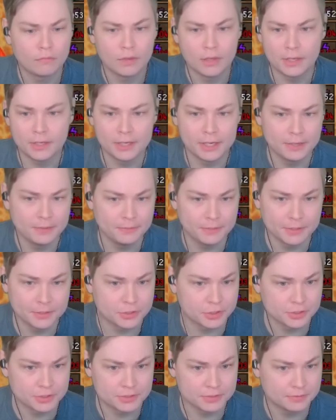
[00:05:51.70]
And again,
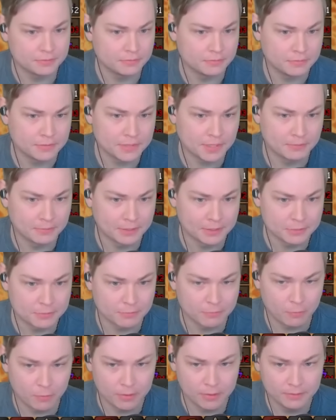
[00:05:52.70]
it's just same thing as
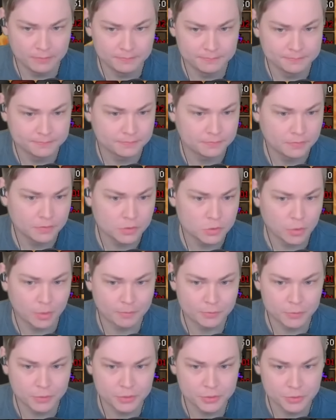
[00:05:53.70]
before. Swap
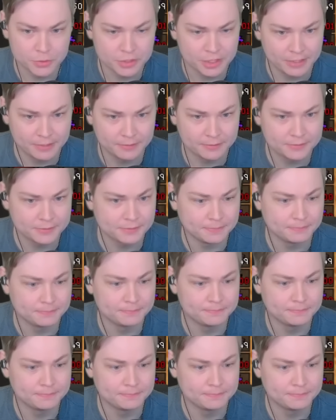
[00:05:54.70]
between 2 styles.